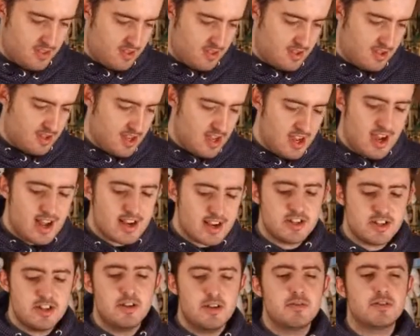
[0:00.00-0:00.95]
Actually,
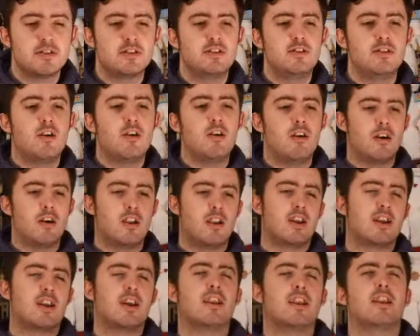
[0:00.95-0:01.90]
no, it's not. Like,
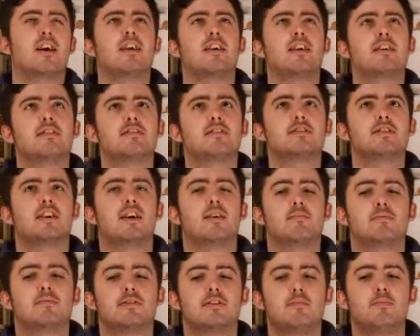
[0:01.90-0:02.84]
I like the
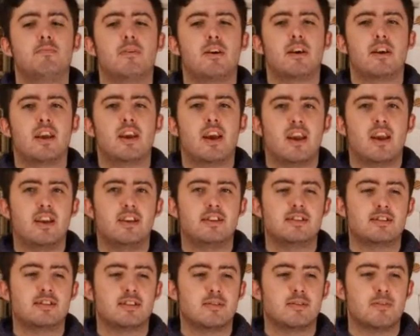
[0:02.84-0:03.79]
chapter, but I hate
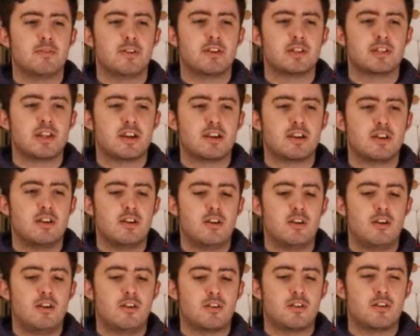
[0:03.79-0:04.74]
it because I
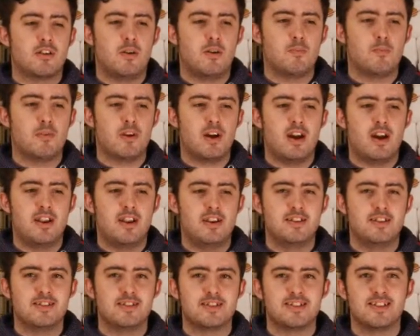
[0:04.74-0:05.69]
can't
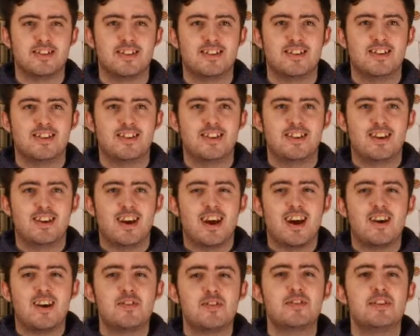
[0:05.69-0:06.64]
comprehend.
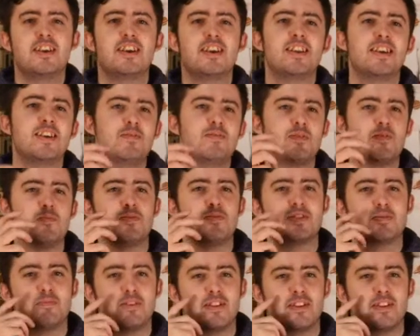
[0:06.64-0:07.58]
How can you leave the
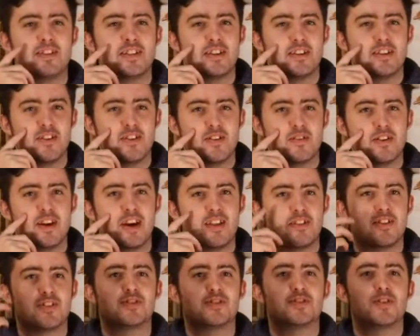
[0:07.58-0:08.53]
invisibility cloak at the top?